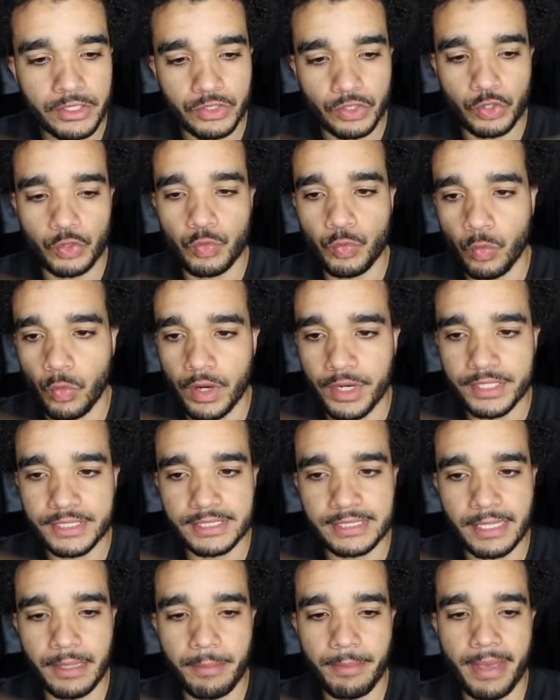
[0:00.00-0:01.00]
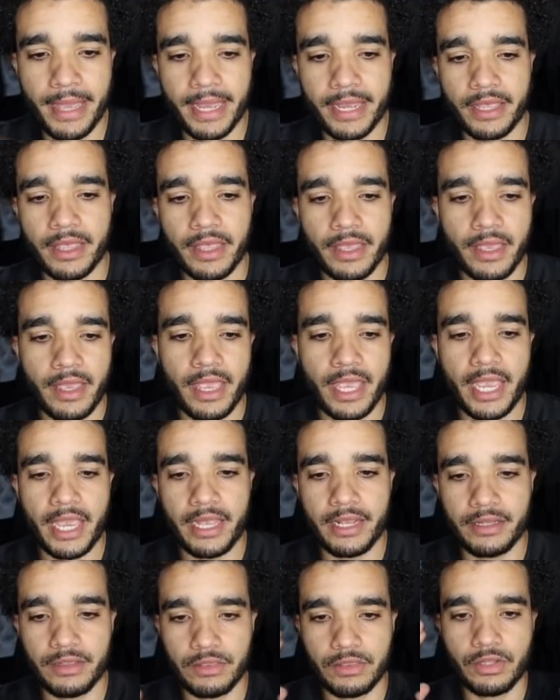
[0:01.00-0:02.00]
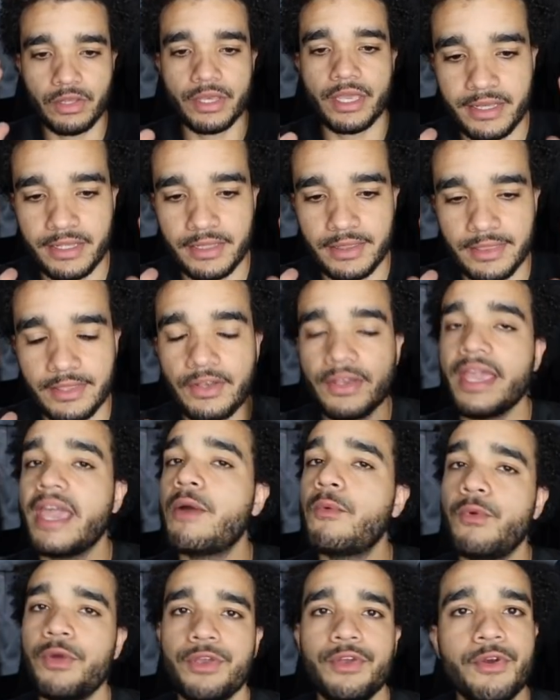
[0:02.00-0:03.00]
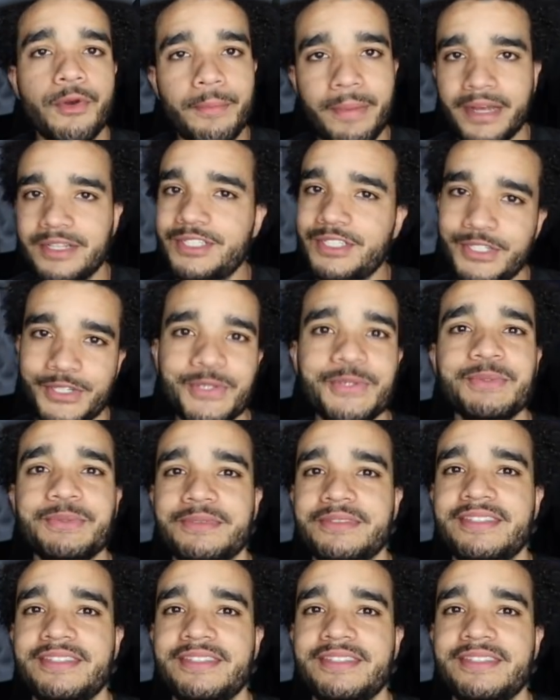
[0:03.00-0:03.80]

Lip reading: So you want to step back and look at what you're about to do.